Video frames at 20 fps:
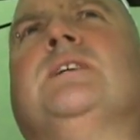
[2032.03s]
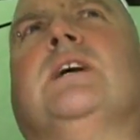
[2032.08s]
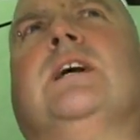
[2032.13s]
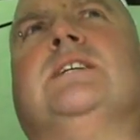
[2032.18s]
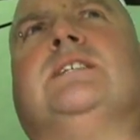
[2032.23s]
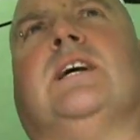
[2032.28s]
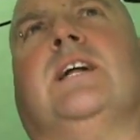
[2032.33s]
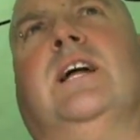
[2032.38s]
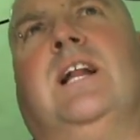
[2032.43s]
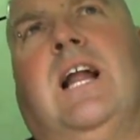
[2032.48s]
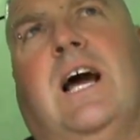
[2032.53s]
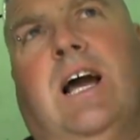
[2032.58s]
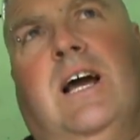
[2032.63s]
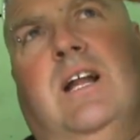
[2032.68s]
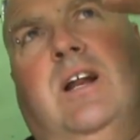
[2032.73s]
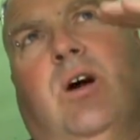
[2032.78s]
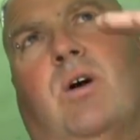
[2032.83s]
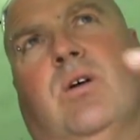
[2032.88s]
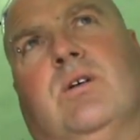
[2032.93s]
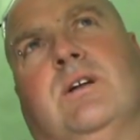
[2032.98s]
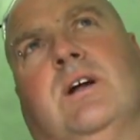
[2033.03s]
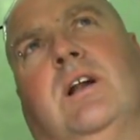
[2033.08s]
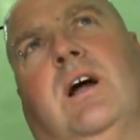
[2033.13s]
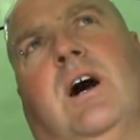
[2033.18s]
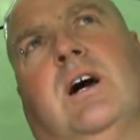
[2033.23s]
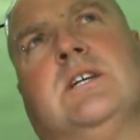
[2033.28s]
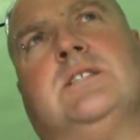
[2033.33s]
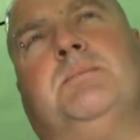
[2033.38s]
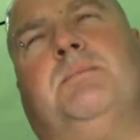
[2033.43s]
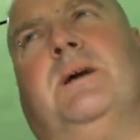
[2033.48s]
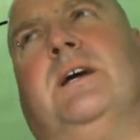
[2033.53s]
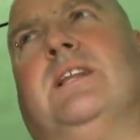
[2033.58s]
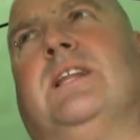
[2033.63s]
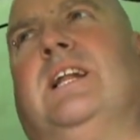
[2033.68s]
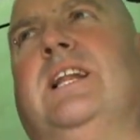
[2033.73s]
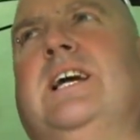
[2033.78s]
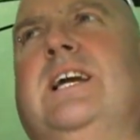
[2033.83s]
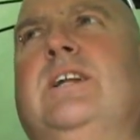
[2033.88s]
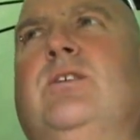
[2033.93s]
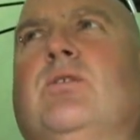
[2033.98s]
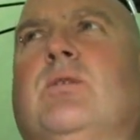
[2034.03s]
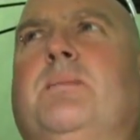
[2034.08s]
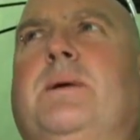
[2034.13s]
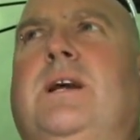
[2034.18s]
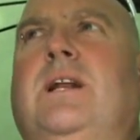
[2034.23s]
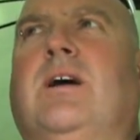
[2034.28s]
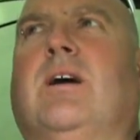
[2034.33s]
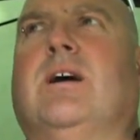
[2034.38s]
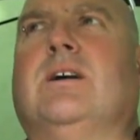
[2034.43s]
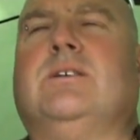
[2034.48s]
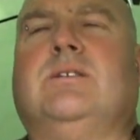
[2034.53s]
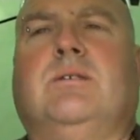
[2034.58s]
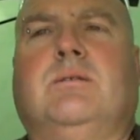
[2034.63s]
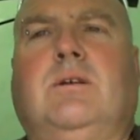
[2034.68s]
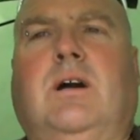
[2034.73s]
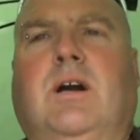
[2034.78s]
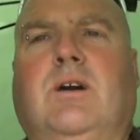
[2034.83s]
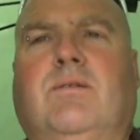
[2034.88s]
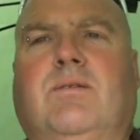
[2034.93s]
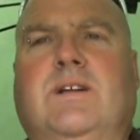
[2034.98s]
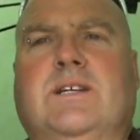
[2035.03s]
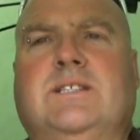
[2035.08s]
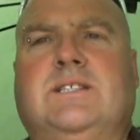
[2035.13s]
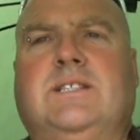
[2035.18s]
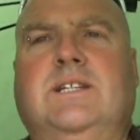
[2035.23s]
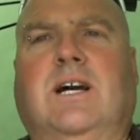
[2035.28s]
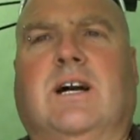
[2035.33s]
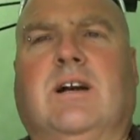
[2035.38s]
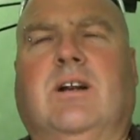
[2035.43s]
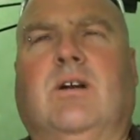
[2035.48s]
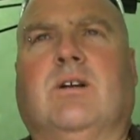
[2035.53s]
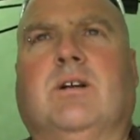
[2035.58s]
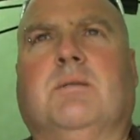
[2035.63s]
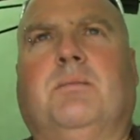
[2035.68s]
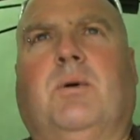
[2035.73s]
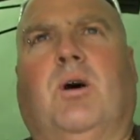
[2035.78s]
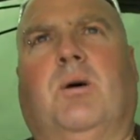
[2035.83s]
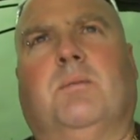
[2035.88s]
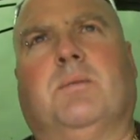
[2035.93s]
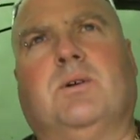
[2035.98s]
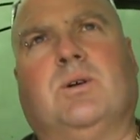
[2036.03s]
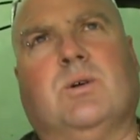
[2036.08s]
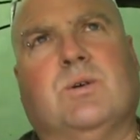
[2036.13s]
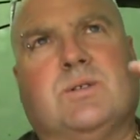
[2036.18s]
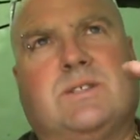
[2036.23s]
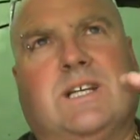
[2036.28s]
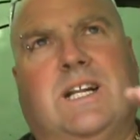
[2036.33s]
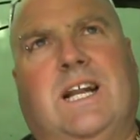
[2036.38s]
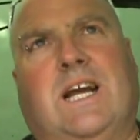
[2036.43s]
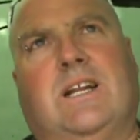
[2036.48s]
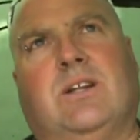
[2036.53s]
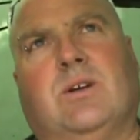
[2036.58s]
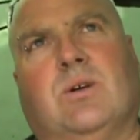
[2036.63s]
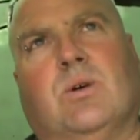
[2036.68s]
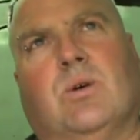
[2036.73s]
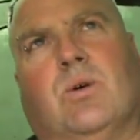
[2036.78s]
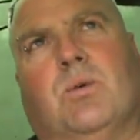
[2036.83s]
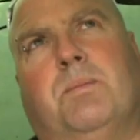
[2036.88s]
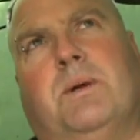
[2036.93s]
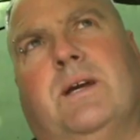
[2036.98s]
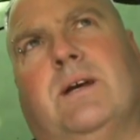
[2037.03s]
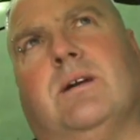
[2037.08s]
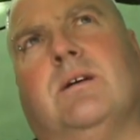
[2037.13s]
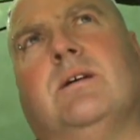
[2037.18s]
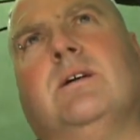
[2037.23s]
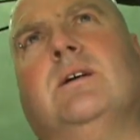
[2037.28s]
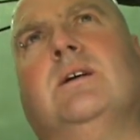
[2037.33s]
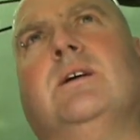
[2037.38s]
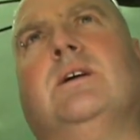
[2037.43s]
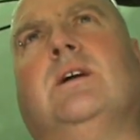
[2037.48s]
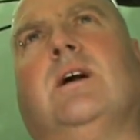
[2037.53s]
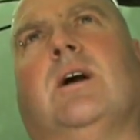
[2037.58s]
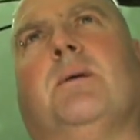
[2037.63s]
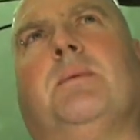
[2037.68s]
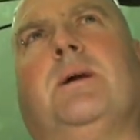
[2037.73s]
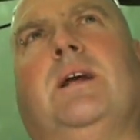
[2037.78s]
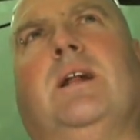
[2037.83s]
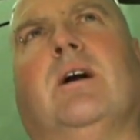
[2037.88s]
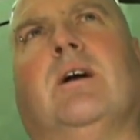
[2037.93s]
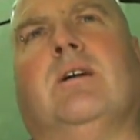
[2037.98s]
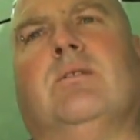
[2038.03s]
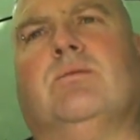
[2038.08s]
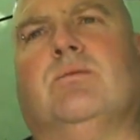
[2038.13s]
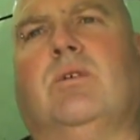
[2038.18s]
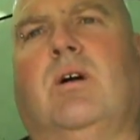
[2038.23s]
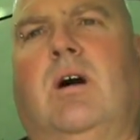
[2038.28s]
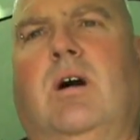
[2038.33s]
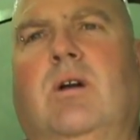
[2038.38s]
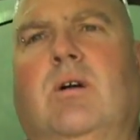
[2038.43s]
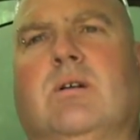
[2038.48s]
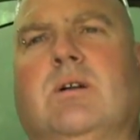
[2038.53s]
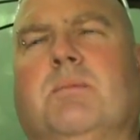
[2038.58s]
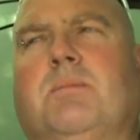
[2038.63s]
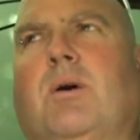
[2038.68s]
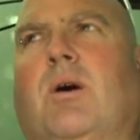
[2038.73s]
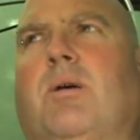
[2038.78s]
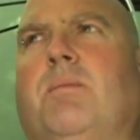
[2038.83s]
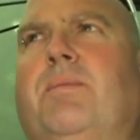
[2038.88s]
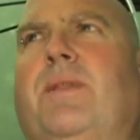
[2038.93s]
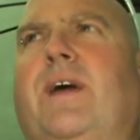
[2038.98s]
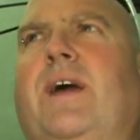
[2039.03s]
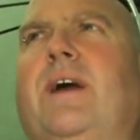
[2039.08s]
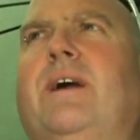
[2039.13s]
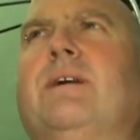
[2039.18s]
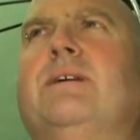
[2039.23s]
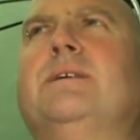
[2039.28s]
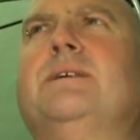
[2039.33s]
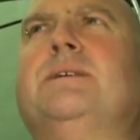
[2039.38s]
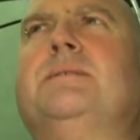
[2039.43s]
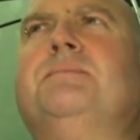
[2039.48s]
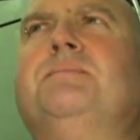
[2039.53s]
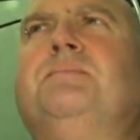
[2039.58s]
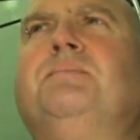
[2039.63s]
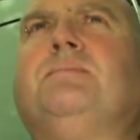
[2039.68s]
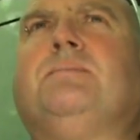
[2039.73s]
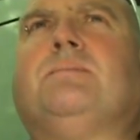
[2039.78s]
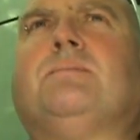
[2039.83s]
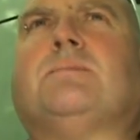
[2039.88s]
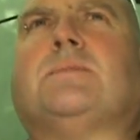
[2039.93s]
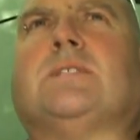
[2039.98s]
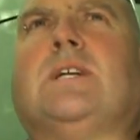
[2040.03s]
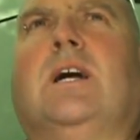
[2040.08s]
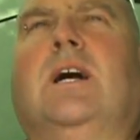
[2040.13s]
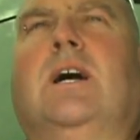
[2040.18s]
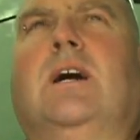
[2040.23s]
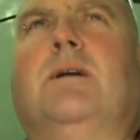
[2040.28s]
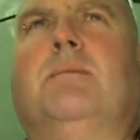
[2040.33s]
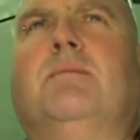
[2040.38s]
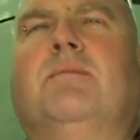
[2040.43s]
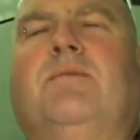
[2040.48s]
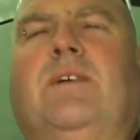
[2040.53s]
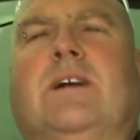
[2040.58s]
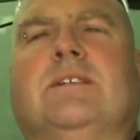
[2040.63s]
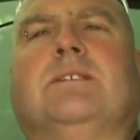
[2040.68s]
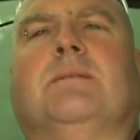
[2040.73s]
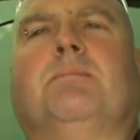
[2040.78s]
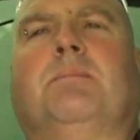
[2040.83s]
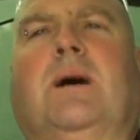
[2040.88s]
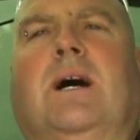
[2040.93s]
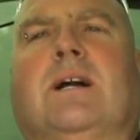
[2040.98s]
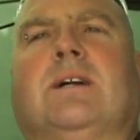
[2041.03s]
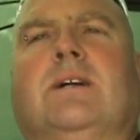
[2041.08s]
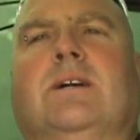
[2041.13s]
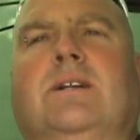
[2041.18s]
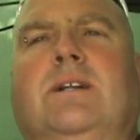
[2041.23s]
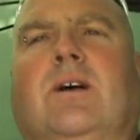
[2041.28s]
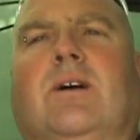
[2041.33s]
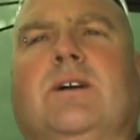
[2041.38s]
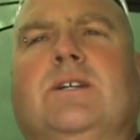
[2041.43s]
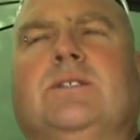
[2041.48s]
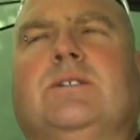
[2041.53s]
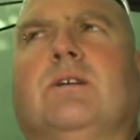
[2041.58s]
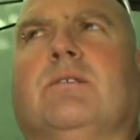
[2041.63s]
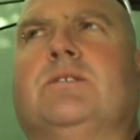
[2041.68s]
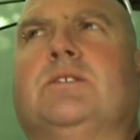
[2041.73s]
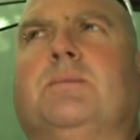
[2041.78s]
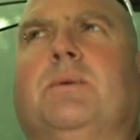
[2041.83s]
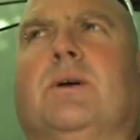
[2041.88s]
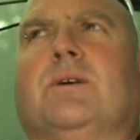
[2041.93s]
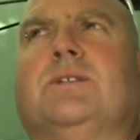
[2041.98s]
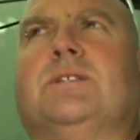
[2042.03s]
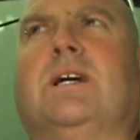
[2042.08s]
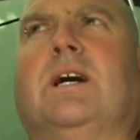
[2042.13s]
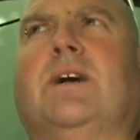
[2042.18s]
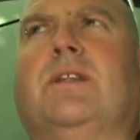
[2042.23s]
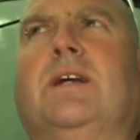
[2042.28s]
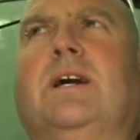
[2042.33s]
it's going to lay along the last bit. The leader will be like hopefully snug along the bottom. Of course the lead core bit will be like right along the bottom there. Found some pucker nice soft spots out